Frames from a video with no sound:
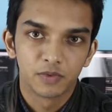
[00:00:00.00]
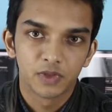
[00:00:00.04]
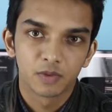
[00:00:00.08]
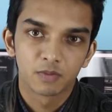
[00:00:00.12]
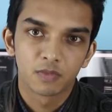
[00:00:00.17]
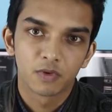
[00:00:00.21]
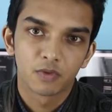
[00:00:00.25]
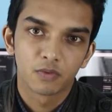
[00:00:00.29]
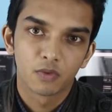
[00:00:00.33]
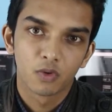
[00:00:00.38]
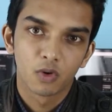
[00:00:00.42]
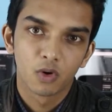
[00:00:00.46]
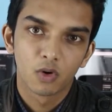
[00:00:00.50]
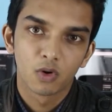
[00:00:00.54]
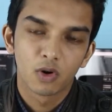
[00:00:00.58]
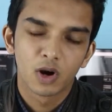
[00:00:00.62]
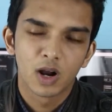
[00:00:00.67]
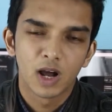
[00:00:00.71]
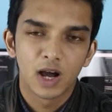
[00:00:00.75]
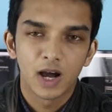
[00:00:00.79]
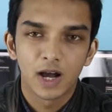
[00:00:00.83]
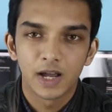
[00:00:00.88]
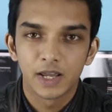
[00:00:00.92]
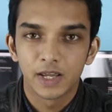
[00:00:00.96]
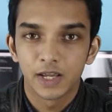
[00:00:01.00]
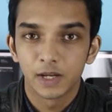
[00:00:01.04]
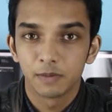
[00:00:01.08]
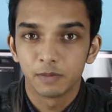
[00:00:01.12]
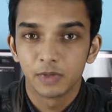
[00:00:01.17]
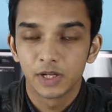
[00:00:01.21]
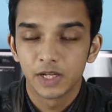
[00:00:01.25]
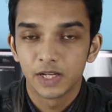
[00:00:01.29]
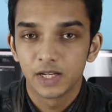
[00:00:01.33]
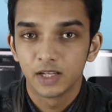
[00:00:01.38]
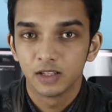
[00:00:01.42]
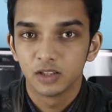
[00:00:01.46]
Number 4, I have
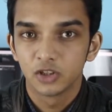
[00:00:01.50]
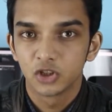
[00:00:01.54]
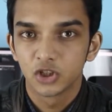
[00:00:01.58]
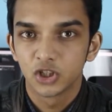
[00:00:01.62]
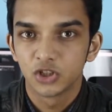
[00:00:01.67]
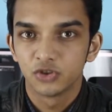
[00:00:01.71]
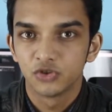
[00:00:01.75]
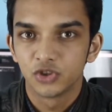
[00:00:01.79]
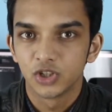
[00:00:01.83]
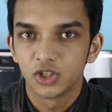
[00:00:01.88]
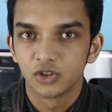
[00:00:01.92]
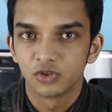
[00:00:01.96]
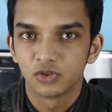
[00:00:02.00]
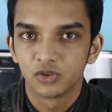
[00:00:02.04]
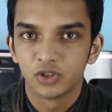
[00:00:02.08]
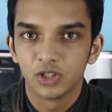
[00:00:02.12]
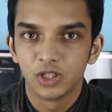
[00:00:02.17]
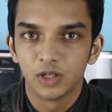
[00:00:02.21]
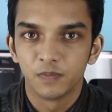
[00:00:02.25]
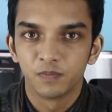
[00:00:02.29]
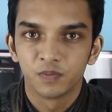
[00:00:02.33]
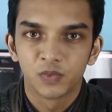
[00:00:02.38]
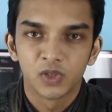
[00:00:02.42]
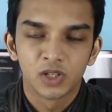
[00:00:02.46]
LG G3.